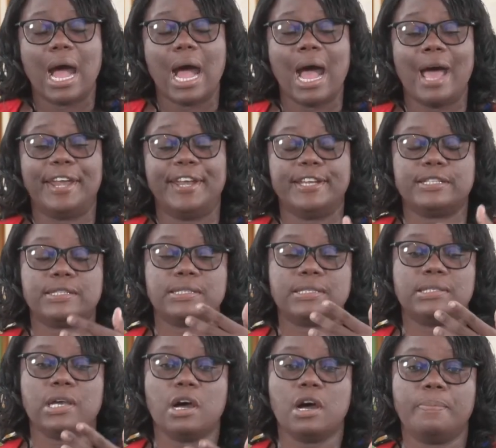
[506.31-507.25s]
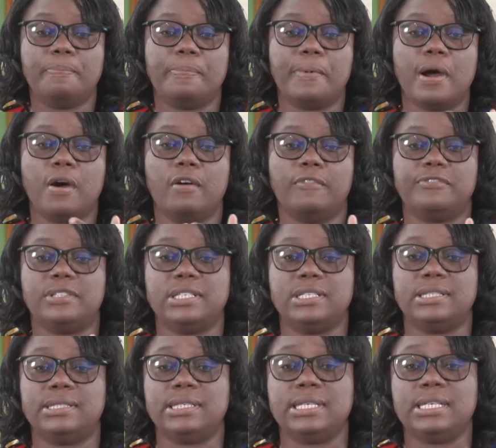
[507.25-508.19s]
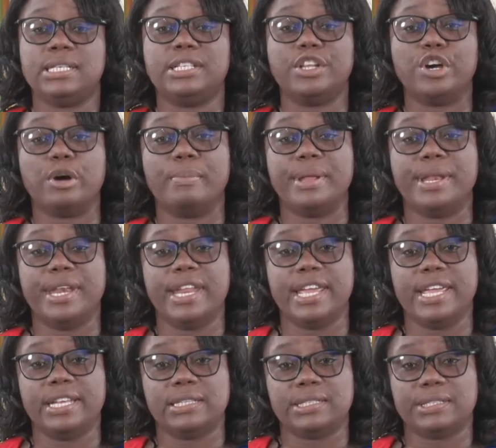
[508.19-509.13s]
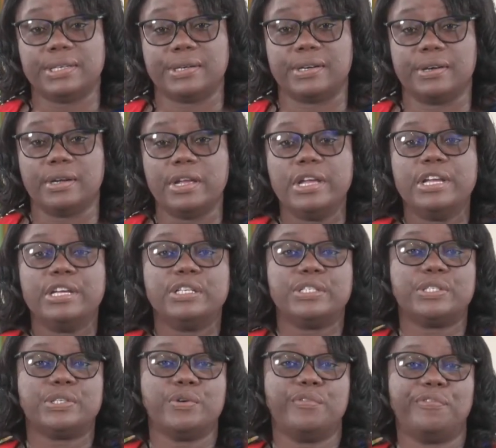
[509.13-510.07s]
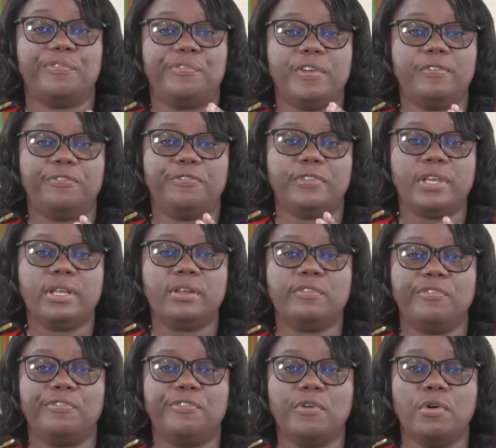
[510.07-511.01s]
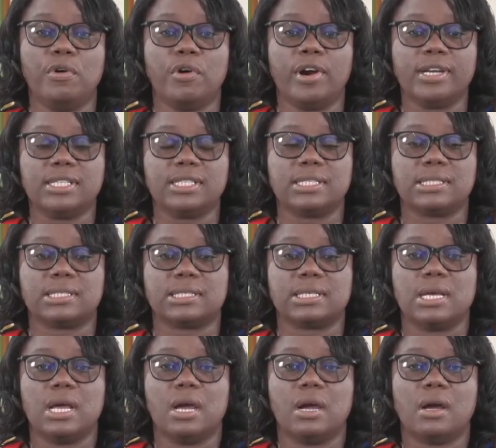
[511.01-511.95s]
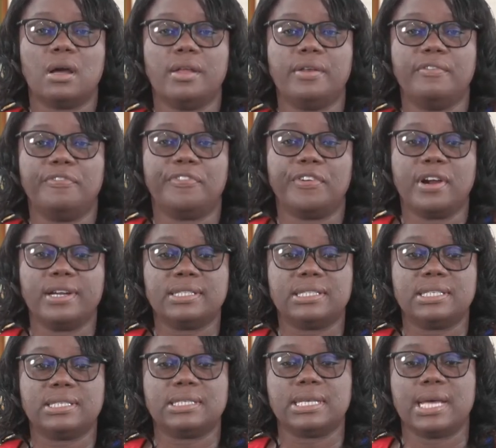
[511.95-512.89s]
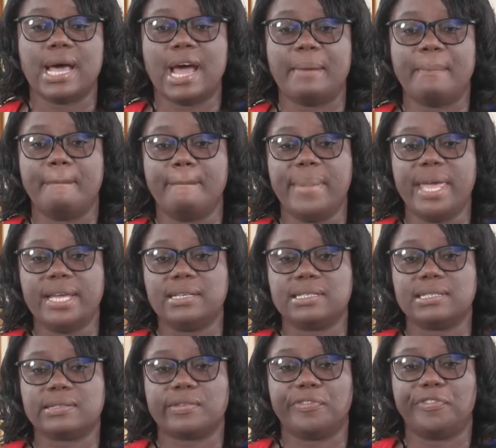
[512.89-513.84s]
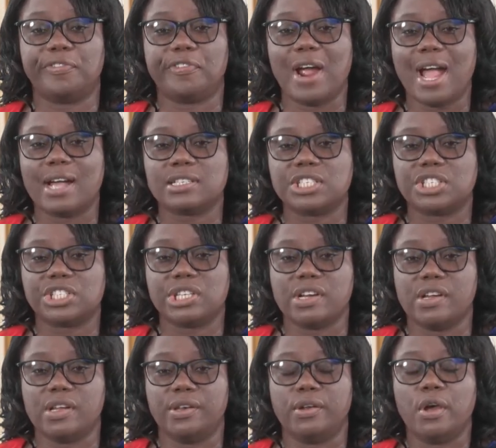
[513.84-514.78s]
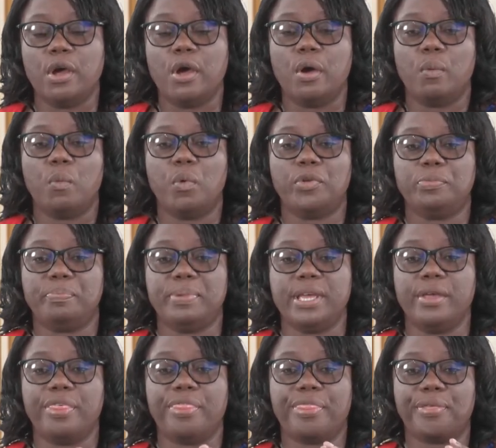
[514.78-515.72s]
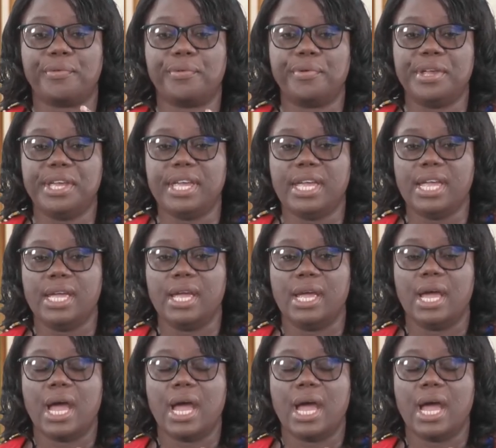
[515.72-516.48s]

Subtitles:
at the top of the denominator. So 15/4 converted to a mixed fraction would be 3